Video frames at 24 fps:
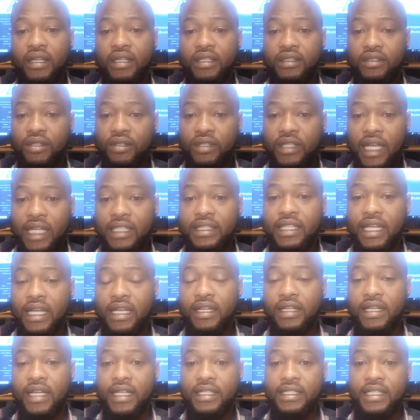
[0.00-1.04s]
So that's
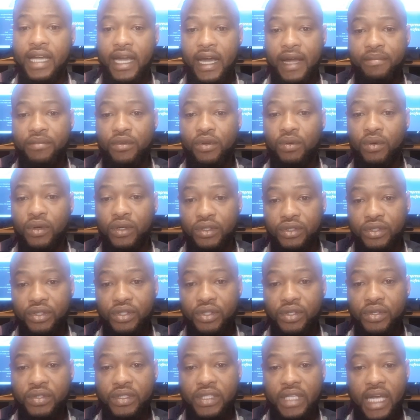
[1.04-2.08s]
another time you want to
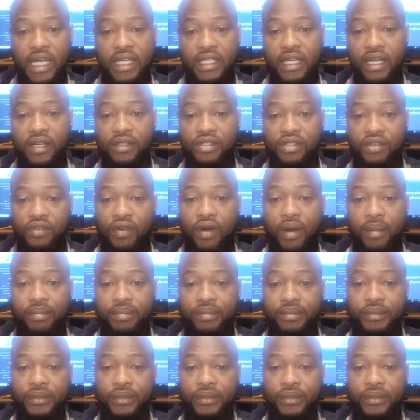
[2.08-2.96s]
use Agile Scrum.